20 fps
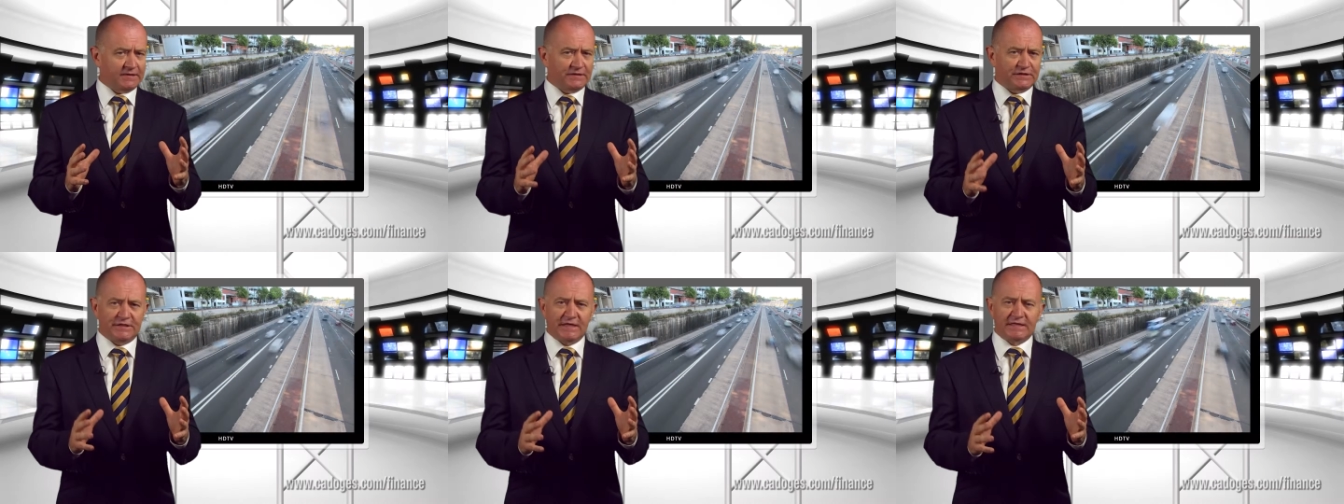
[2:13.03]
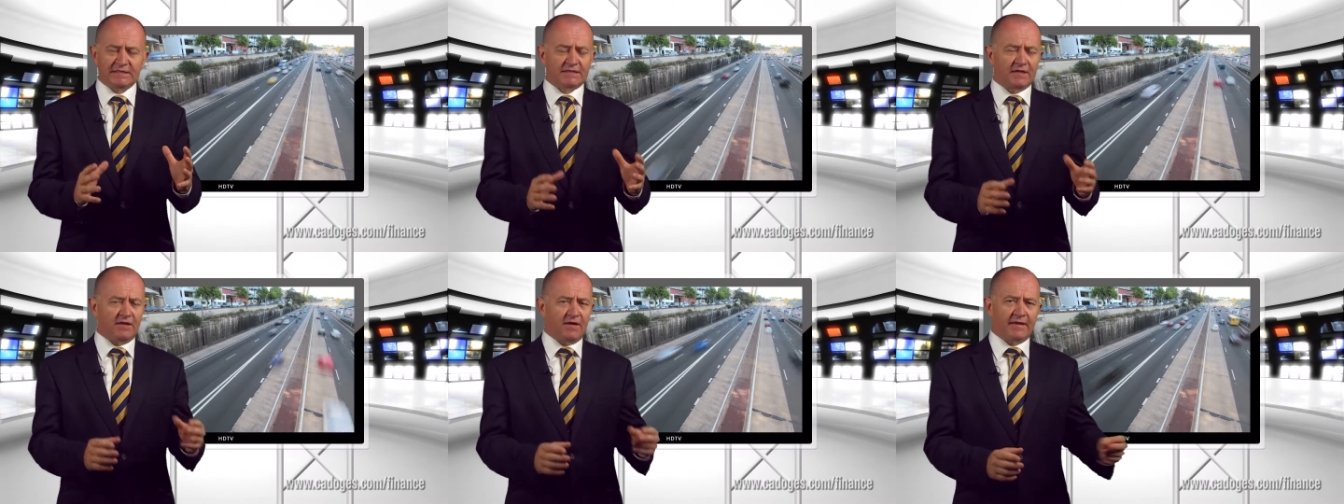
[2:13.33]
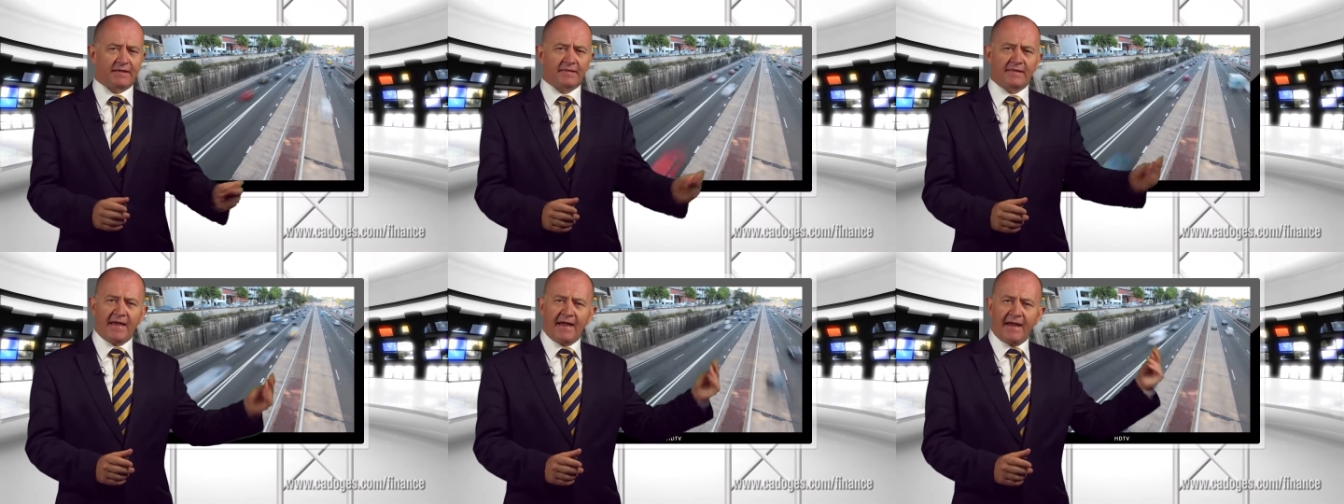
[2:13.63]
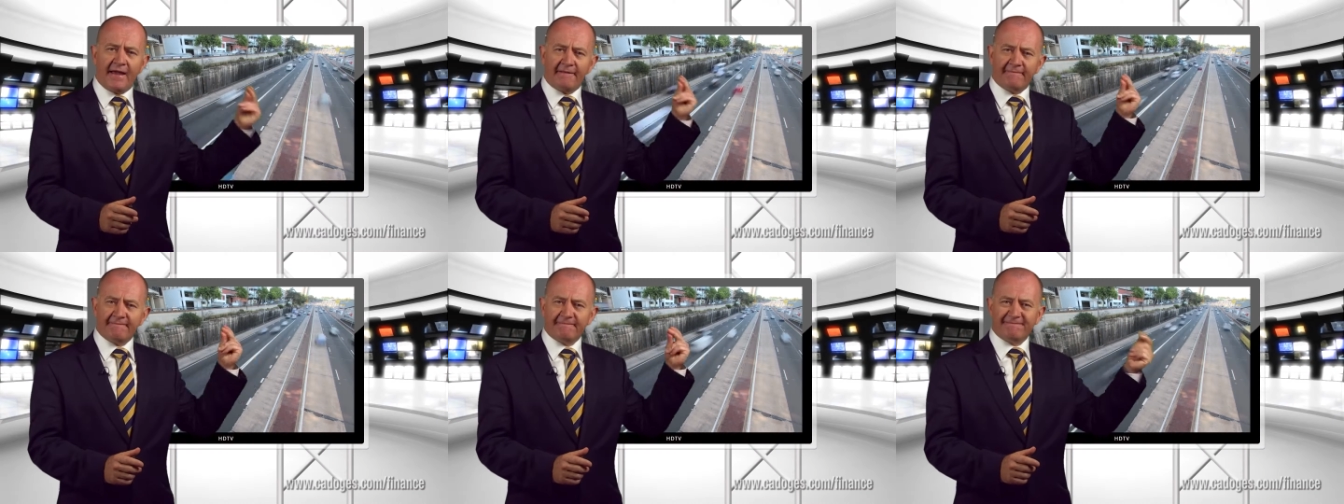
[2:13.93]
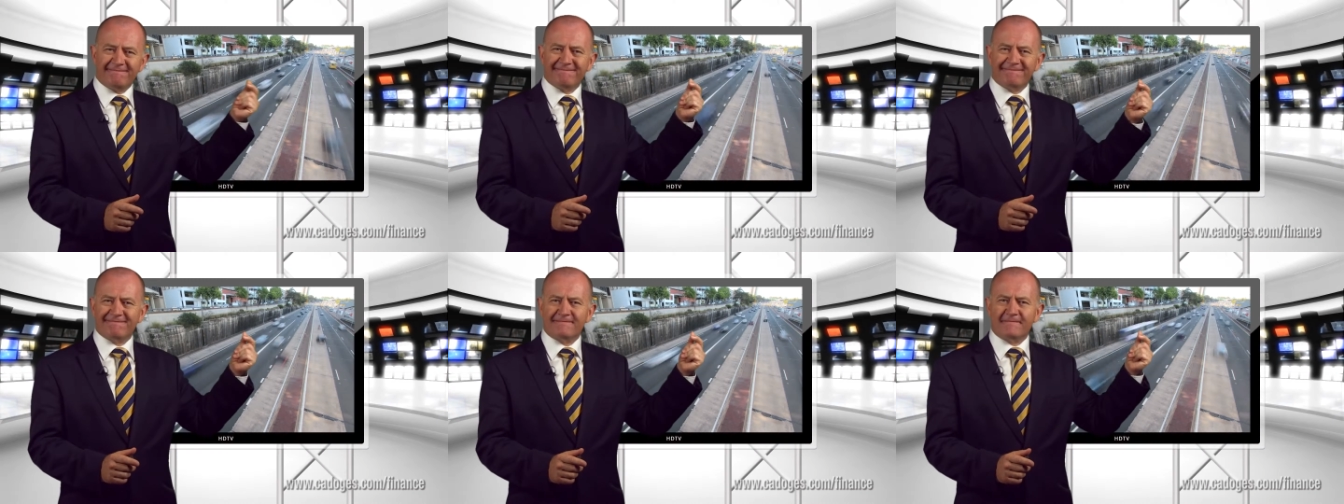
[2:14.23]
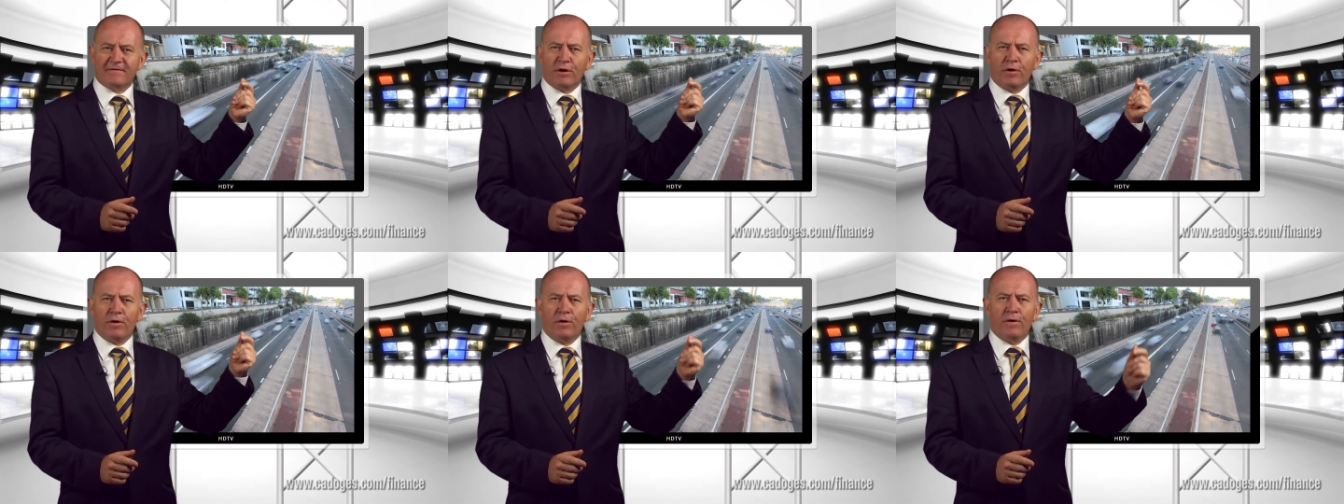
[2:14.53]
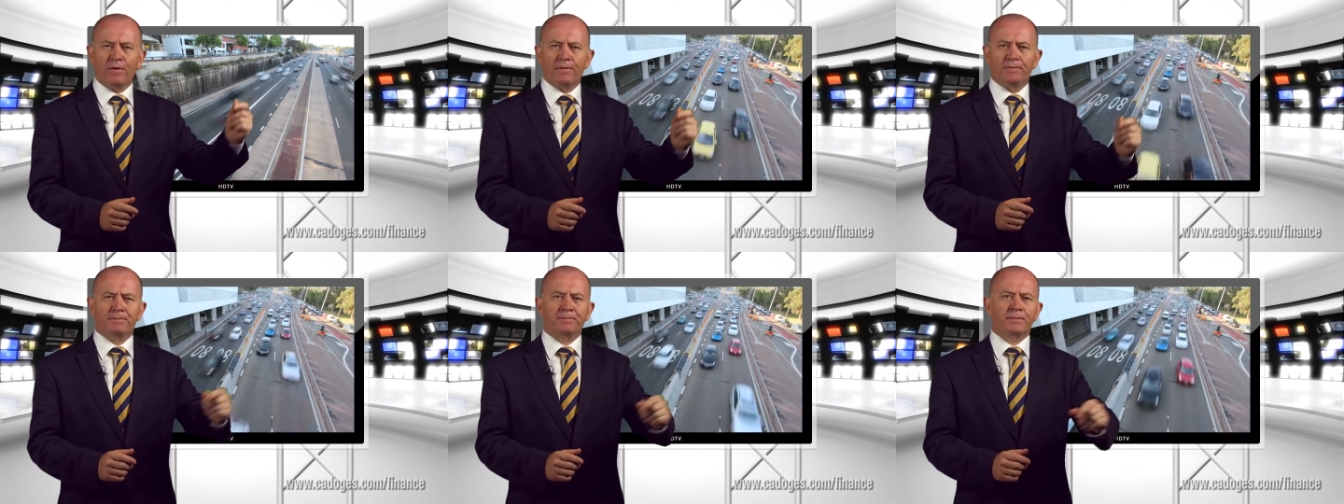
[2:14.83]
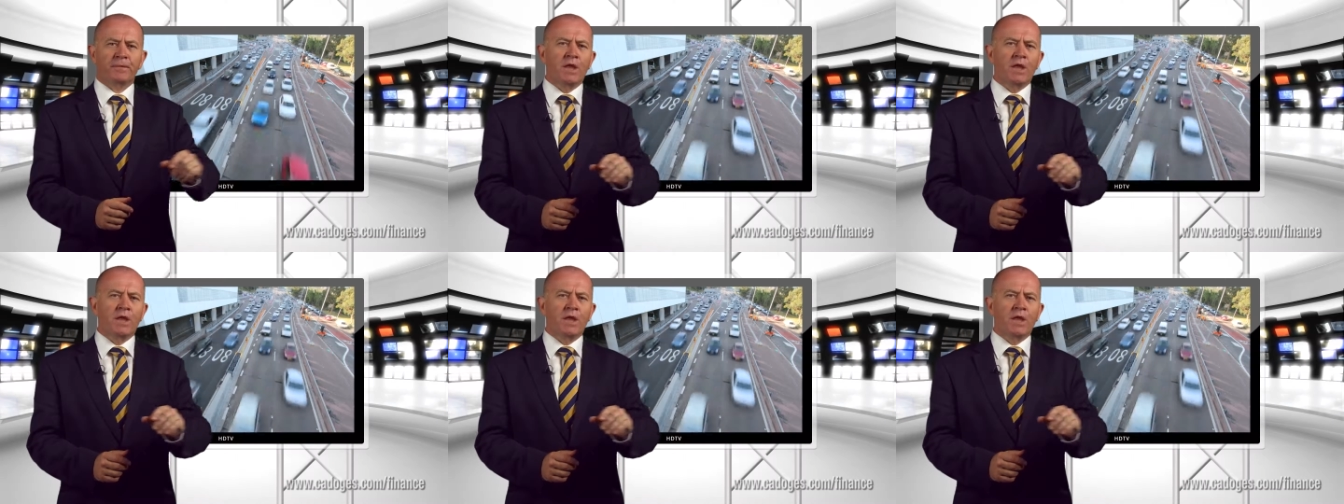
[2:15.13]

just like that. Gone.